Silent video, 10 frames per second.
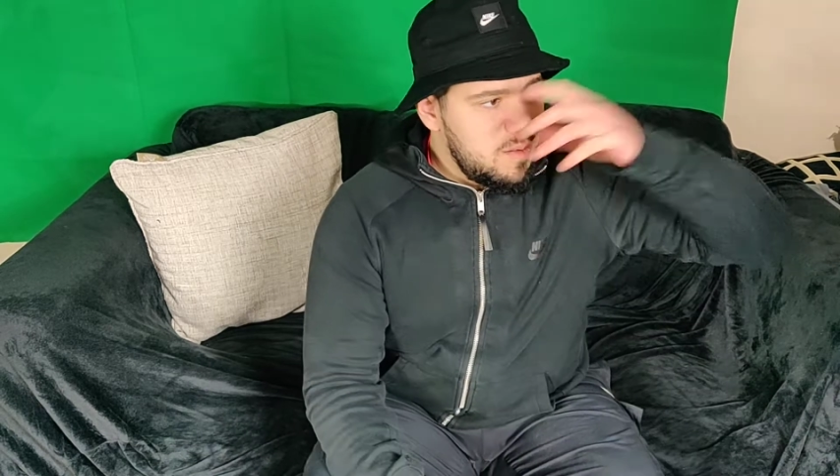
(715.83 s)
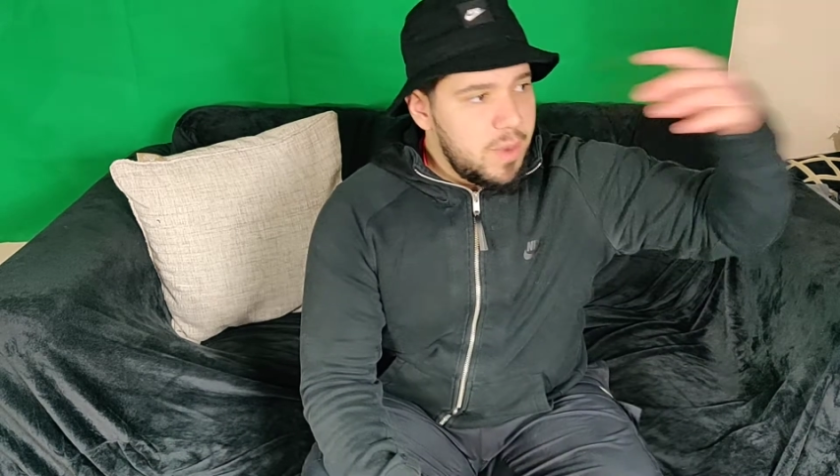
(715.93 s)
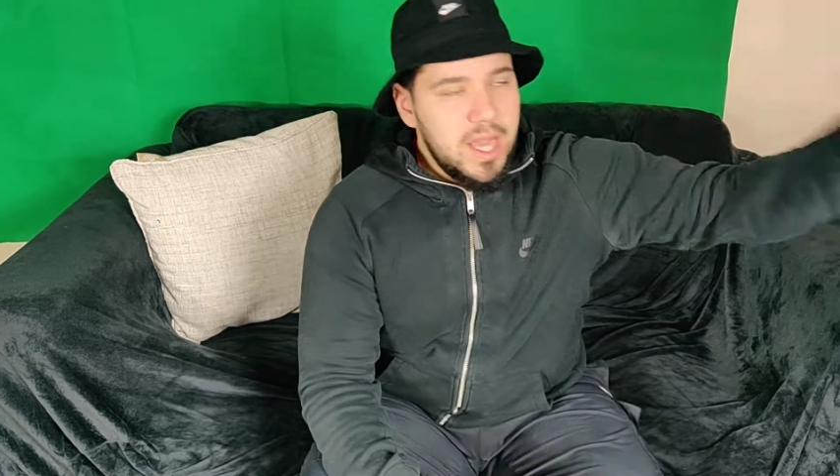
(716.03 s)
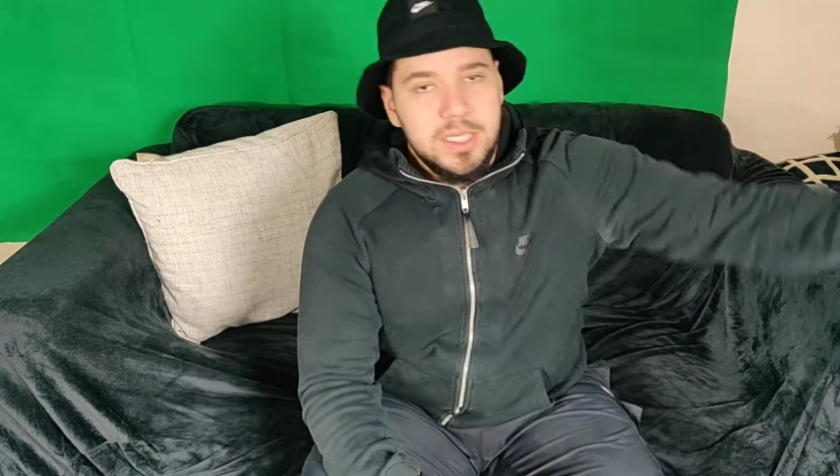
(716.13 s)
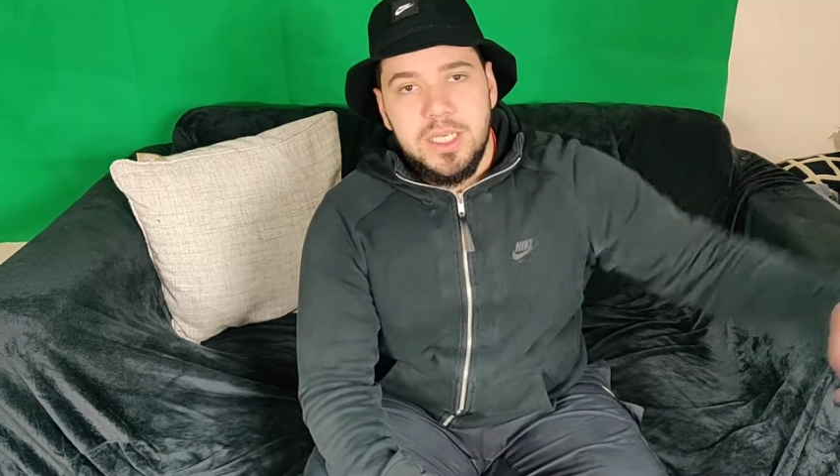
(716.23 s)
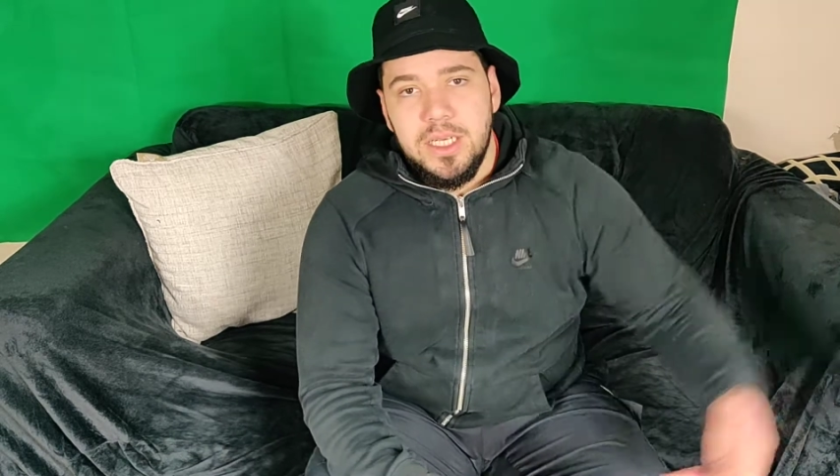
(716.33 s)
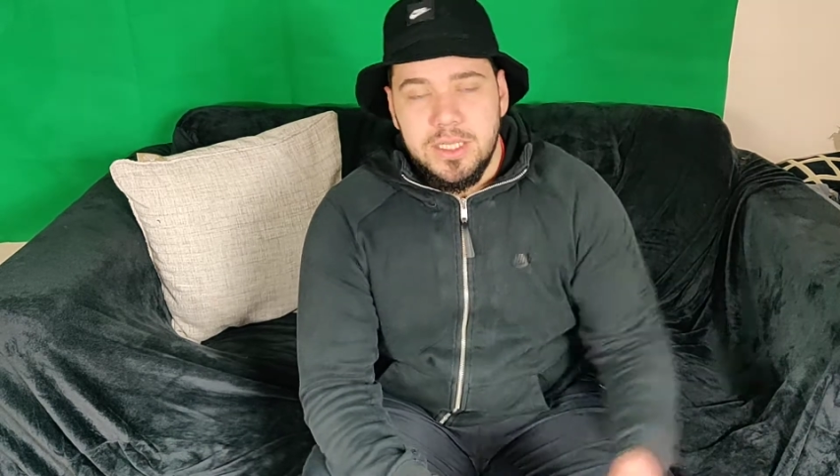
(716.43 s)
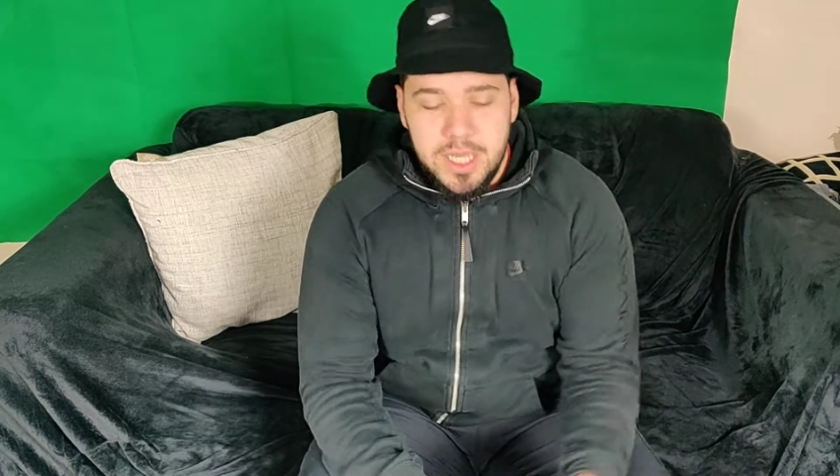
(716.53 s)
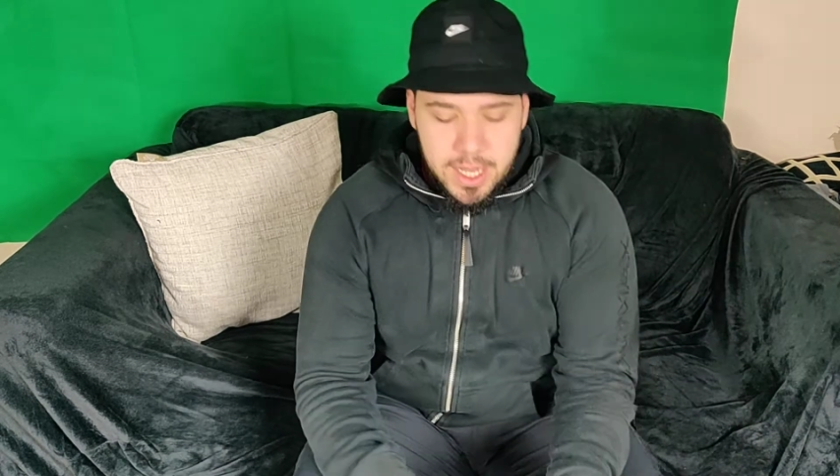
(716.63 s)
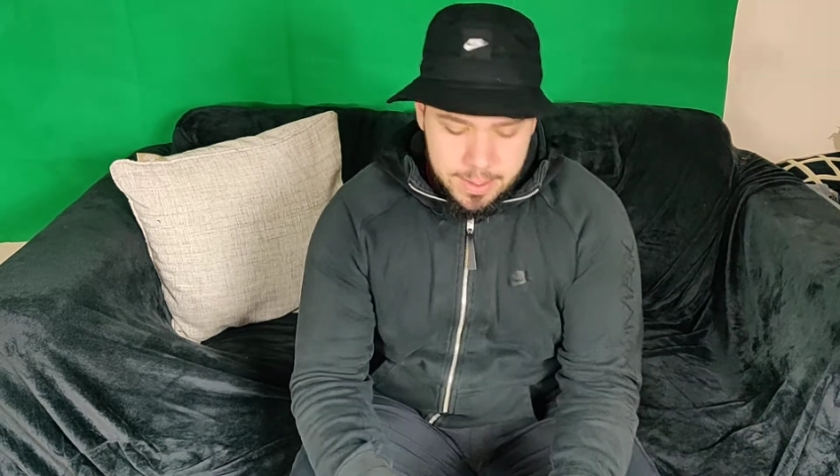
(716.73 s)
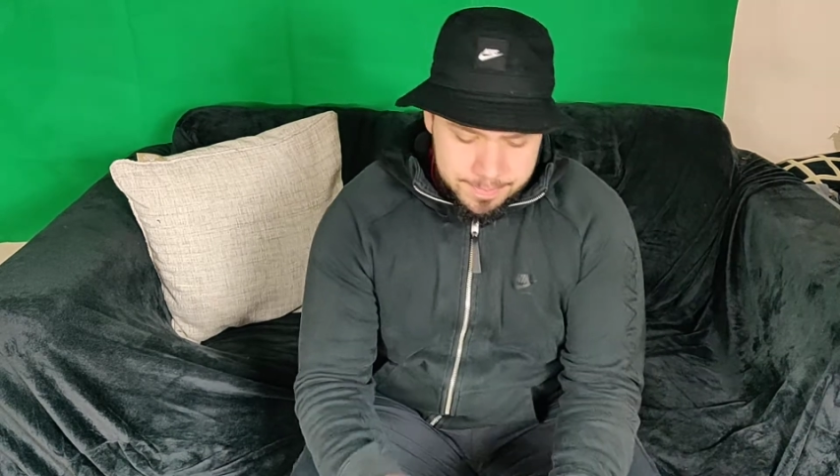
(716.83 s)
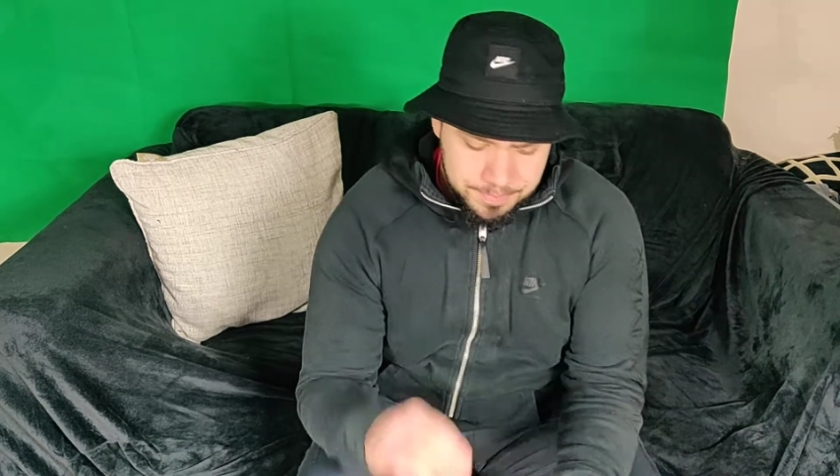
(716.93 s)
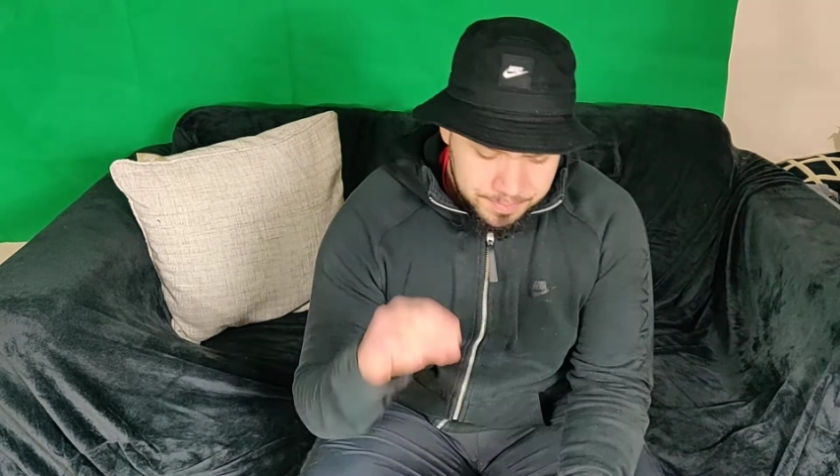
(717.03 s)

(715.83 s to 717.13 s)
by a certain time,